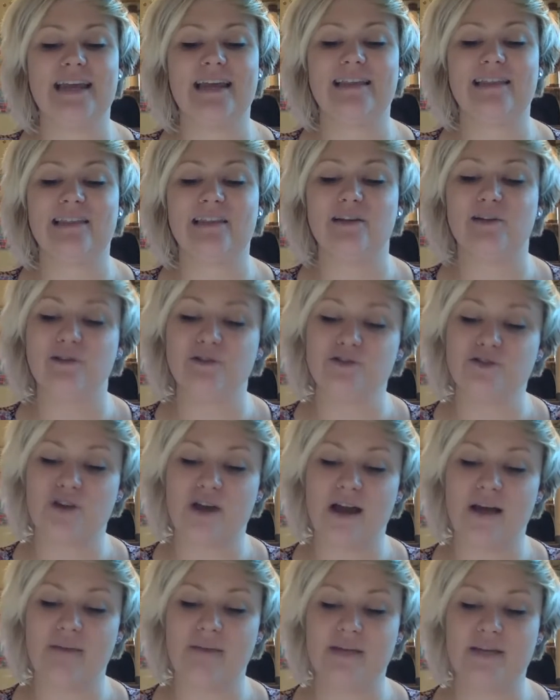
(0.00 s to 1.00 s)
a little
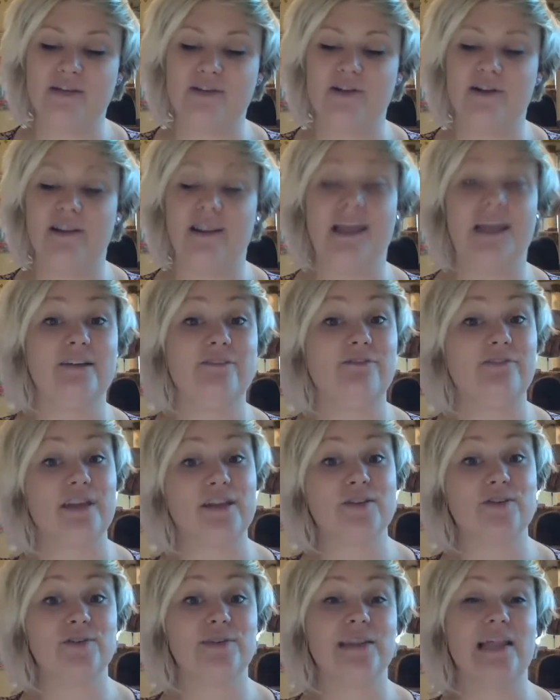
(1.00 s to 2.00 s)
drama in your life
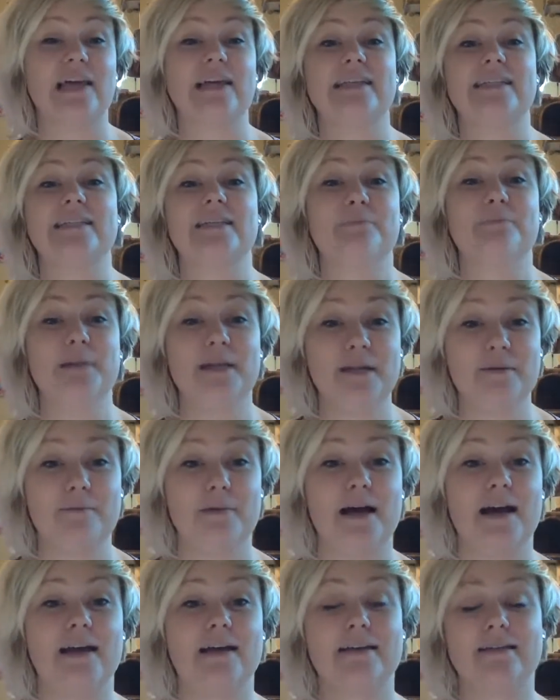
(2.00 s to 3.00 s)
that you'd like to
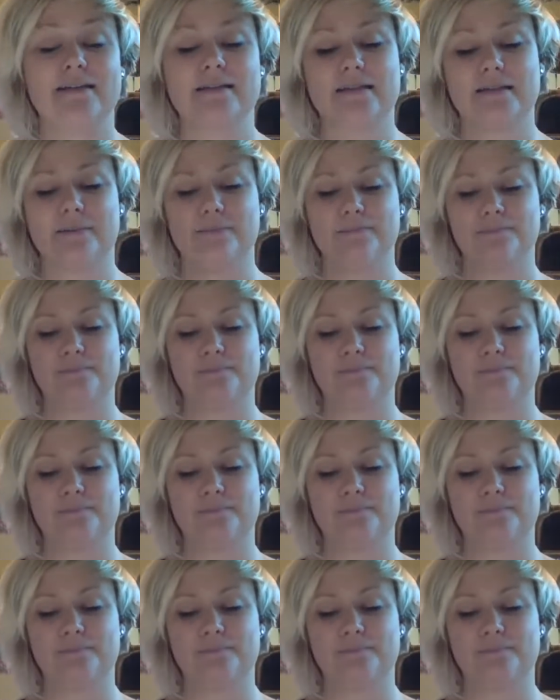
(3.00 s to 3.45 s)
minimize.